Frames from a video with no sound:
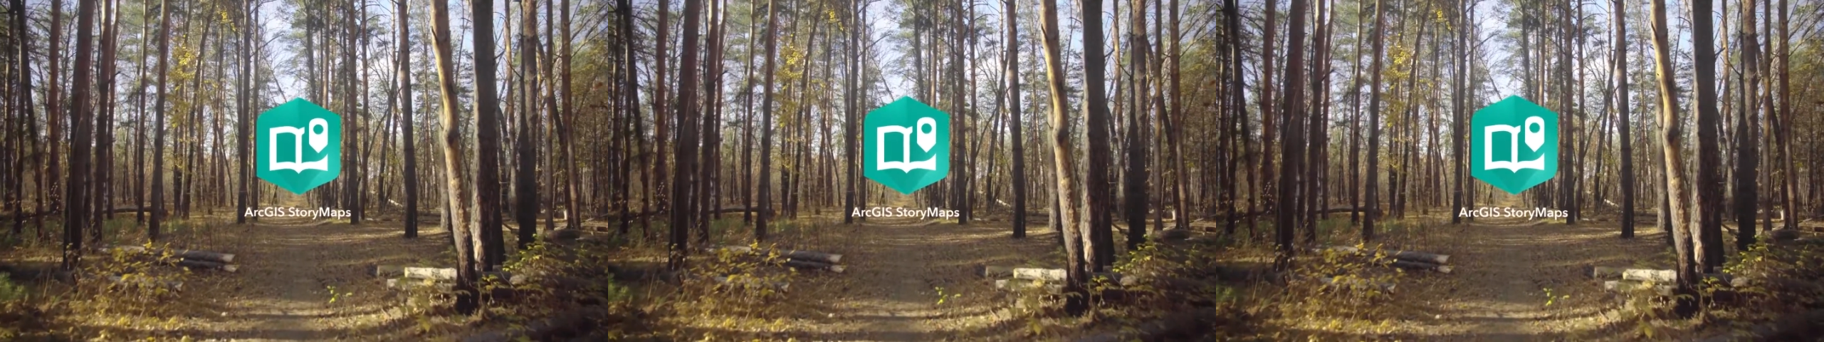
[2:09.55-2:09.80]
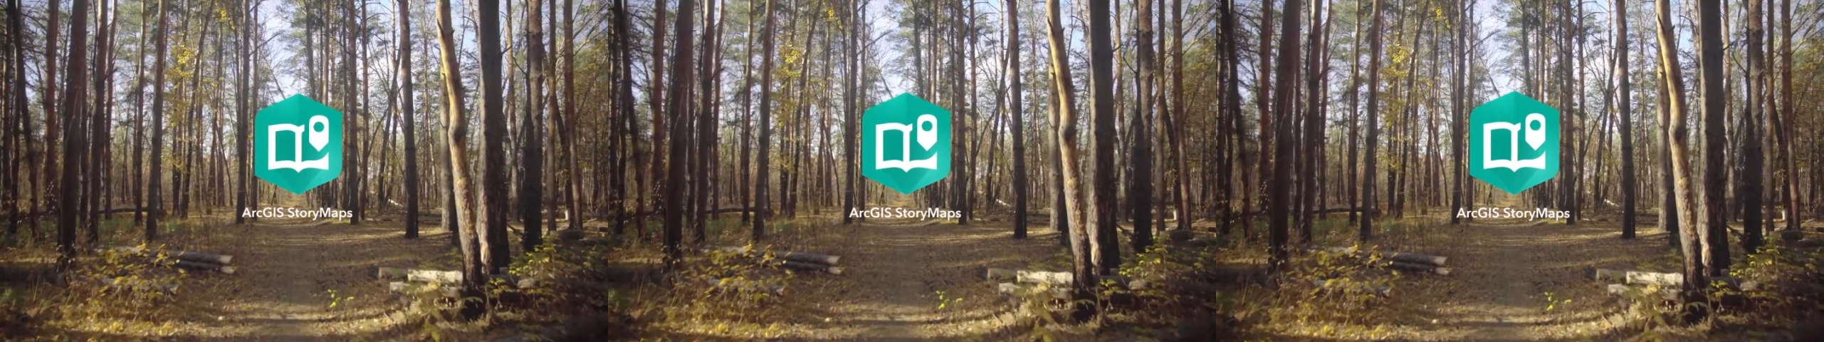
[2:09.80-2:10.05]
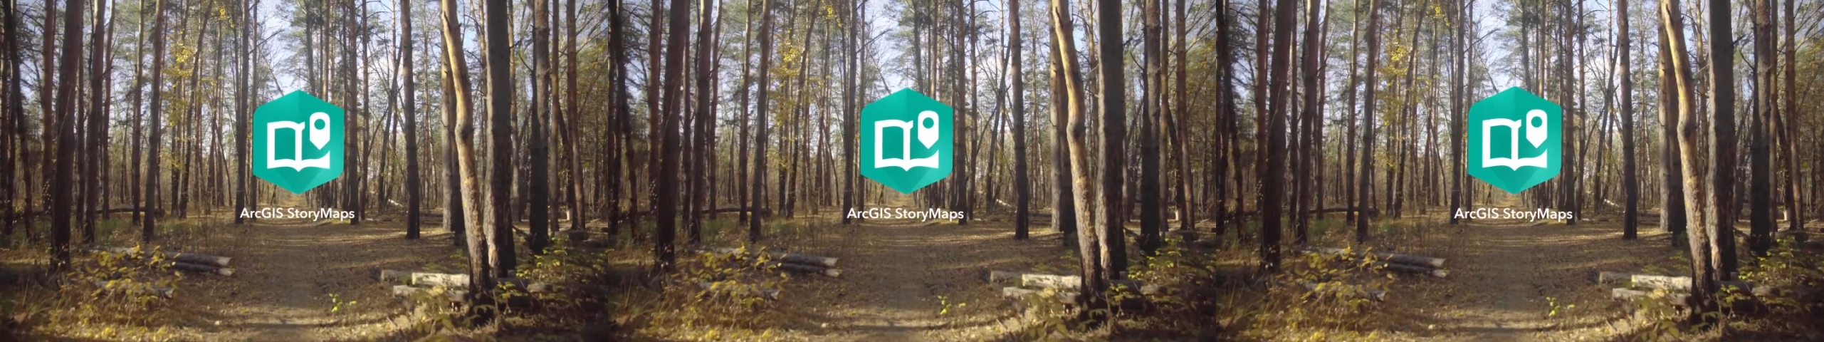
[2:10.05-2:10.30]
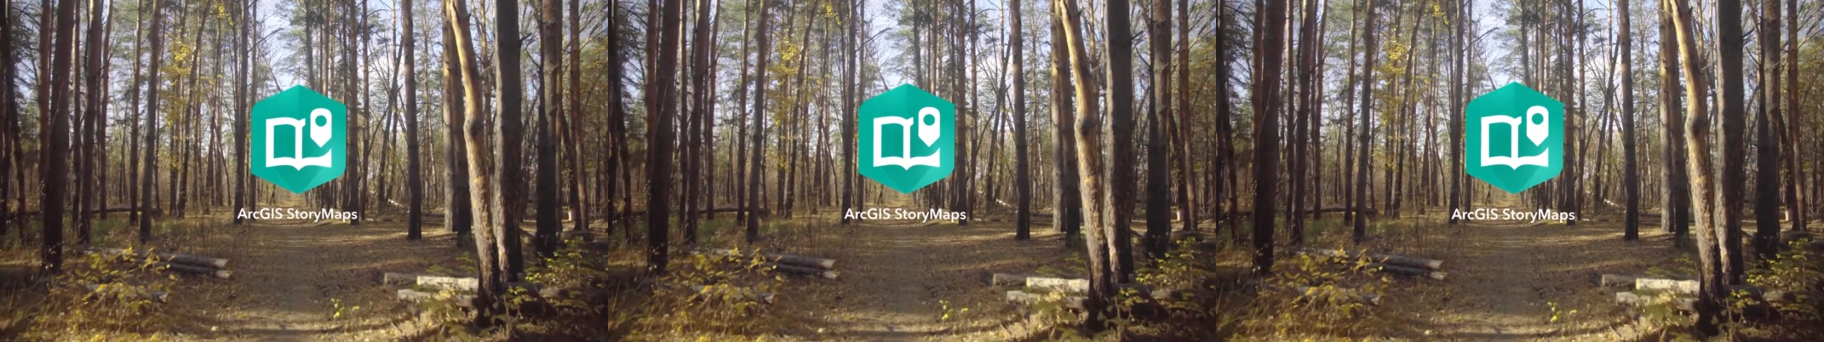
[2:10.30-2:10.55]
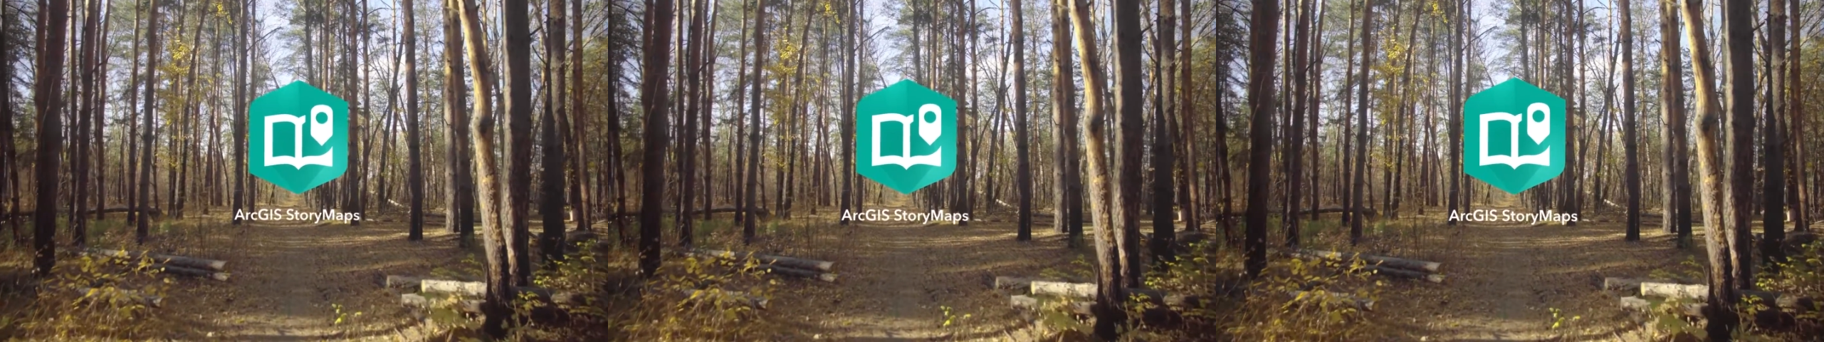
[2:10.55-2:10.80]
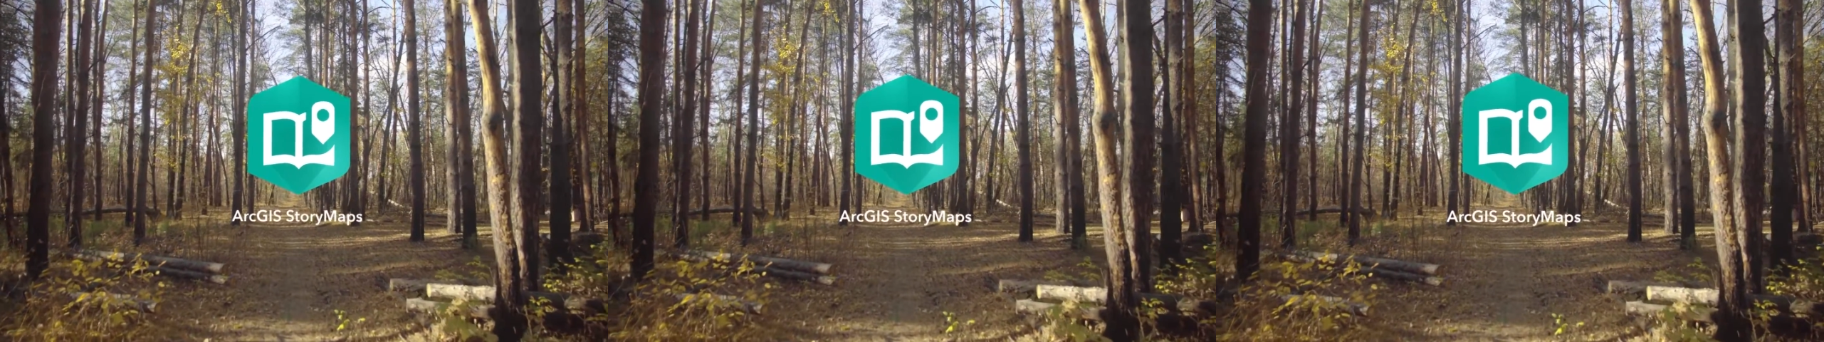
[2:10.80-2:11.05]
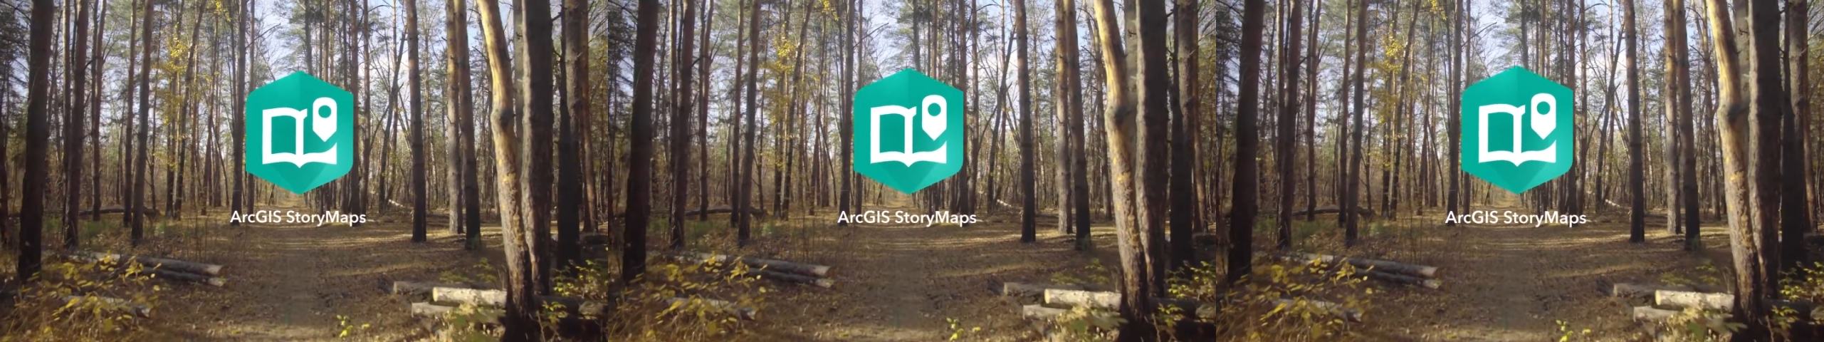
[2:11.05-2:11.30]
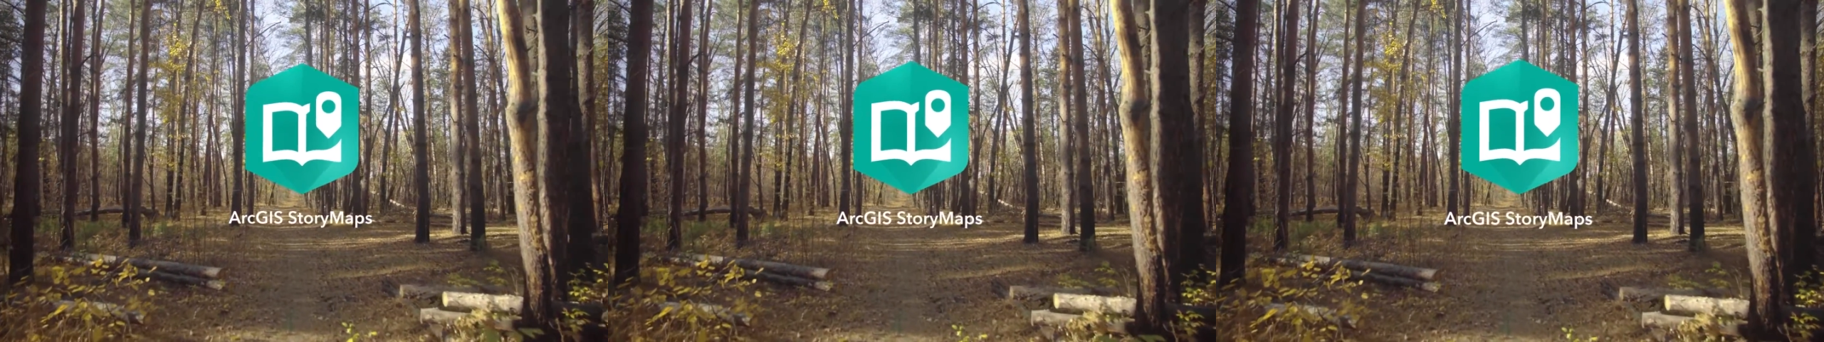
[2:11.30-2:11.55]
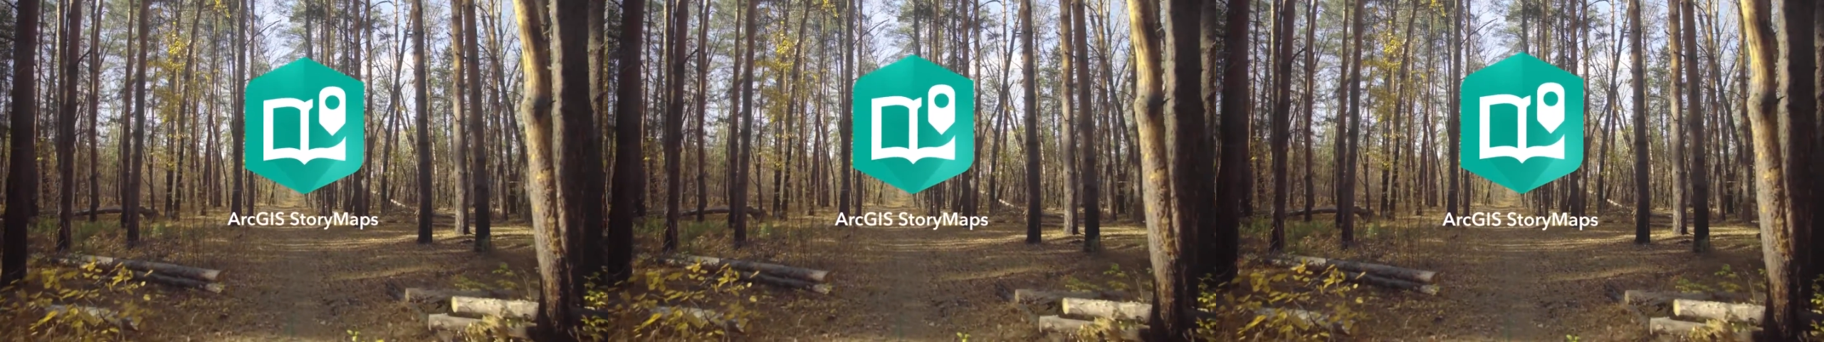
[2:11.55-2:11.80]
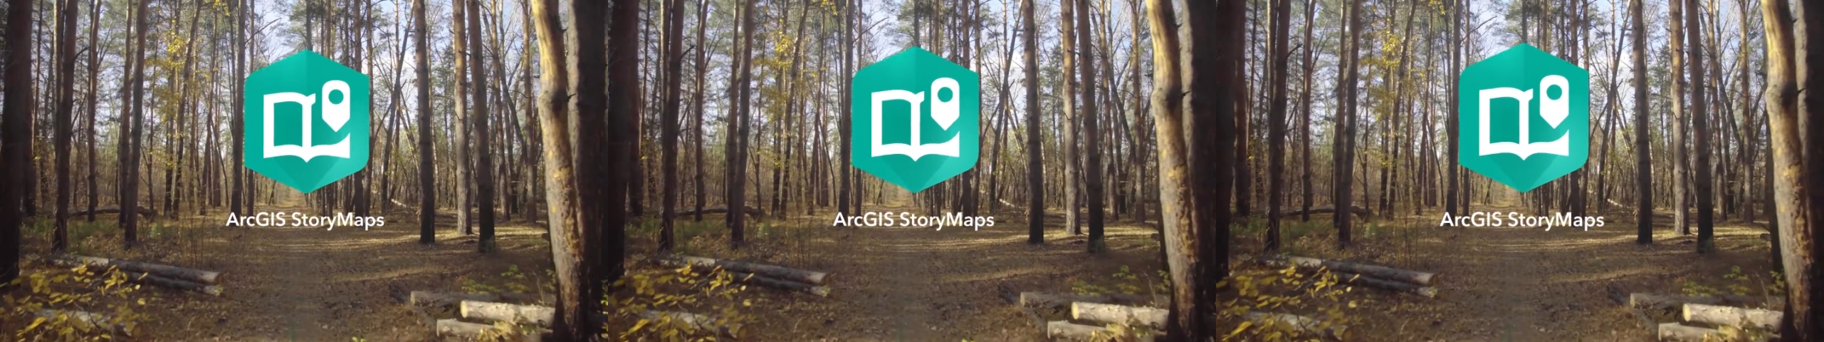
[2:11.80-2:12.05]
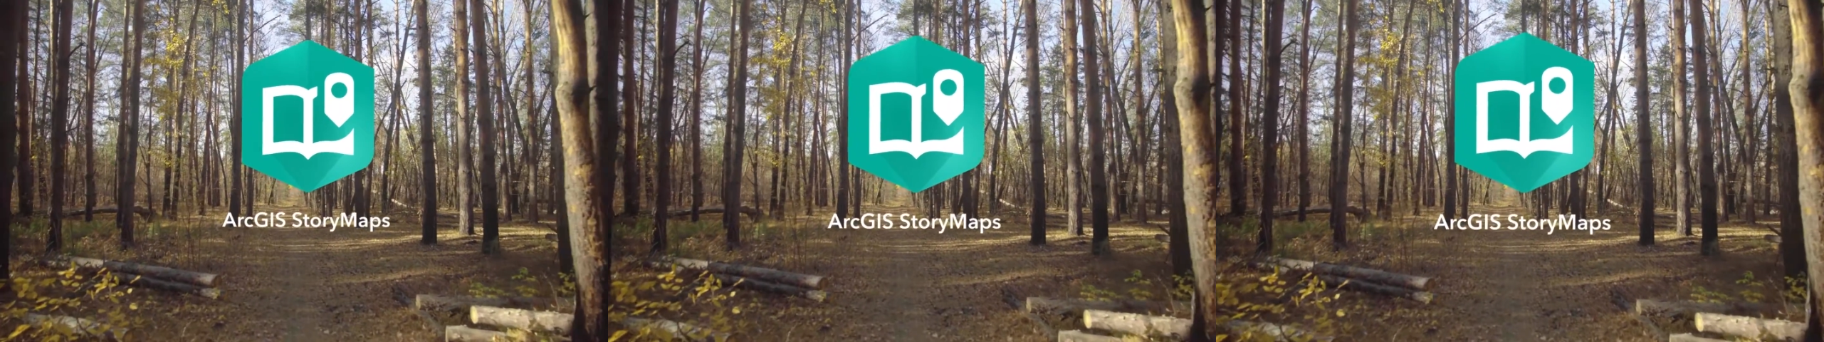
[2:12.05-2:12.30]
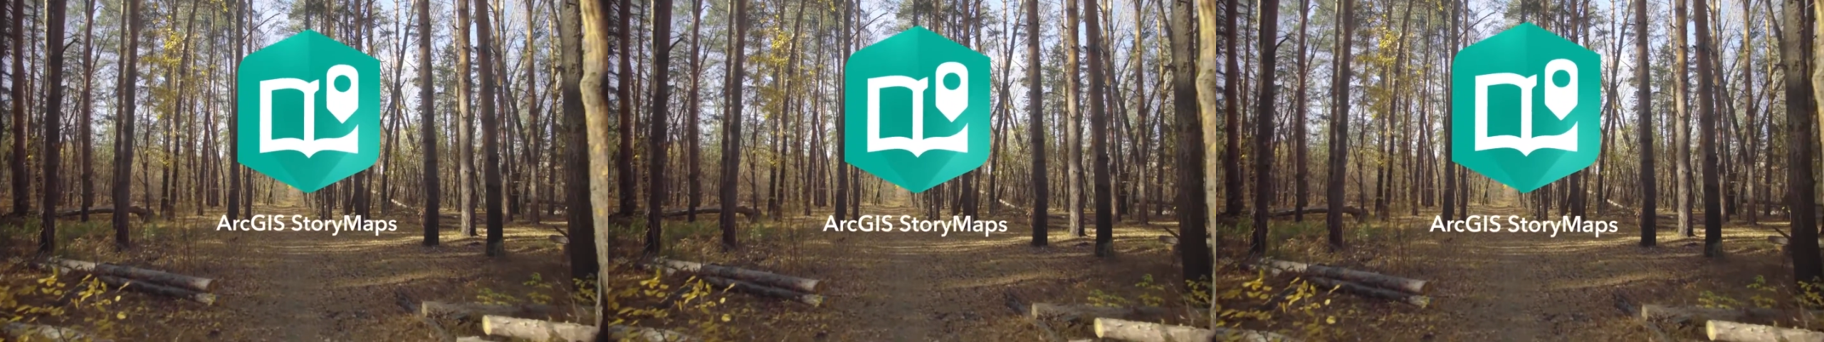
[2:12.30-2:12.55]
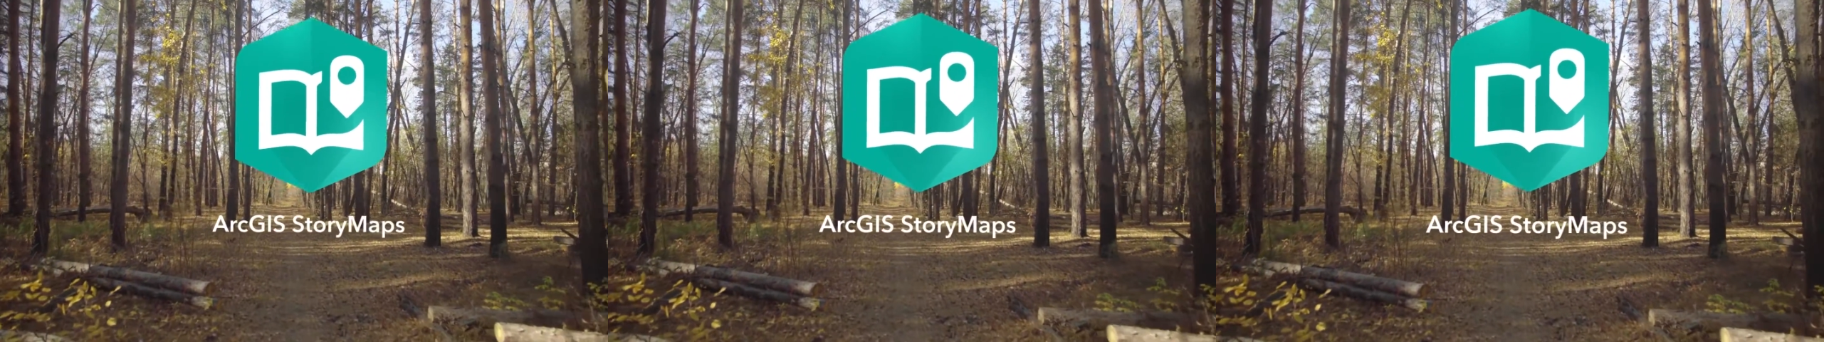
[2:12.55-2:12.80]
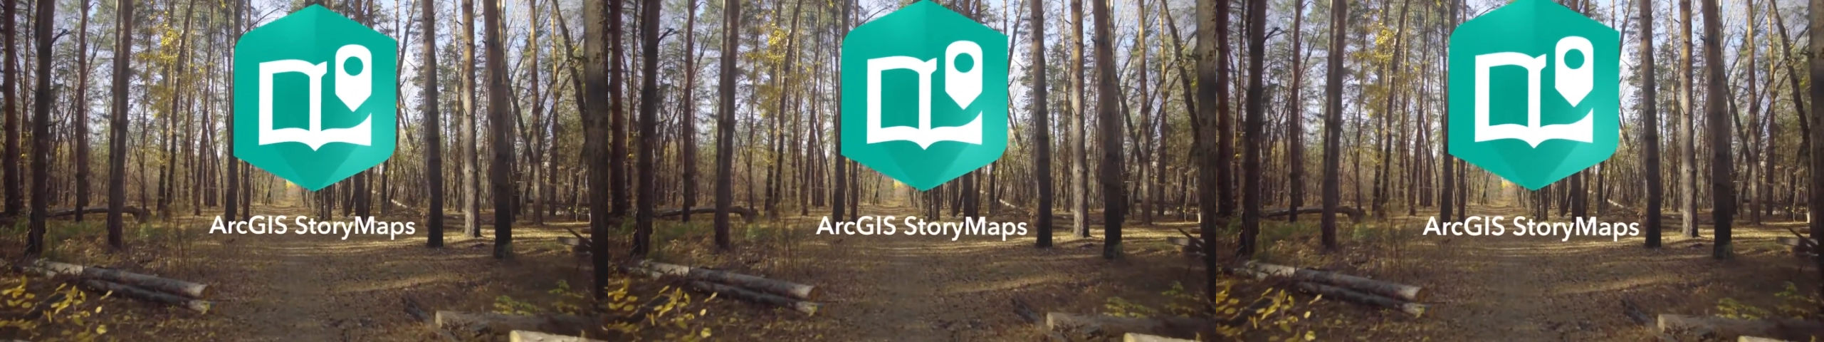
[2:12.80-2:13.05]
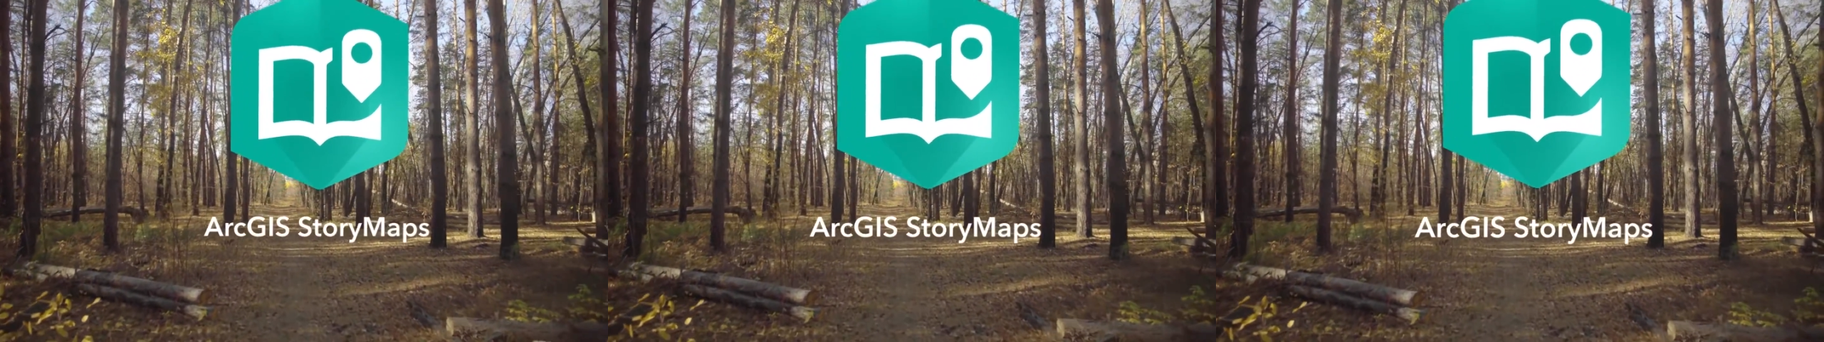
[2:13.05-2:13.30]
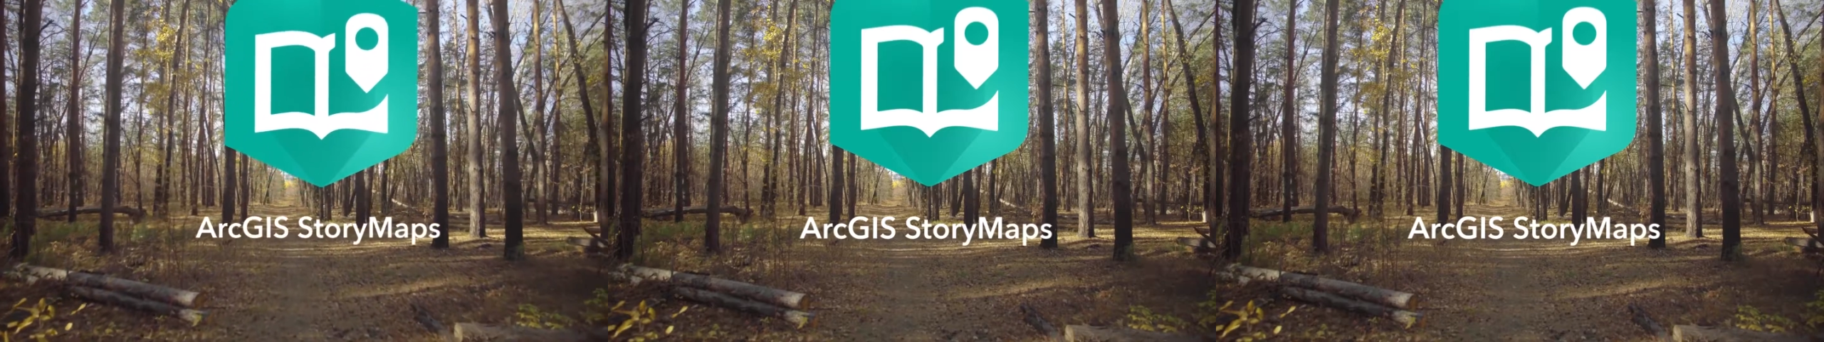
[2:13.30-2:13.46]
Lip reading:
(no speaker visible)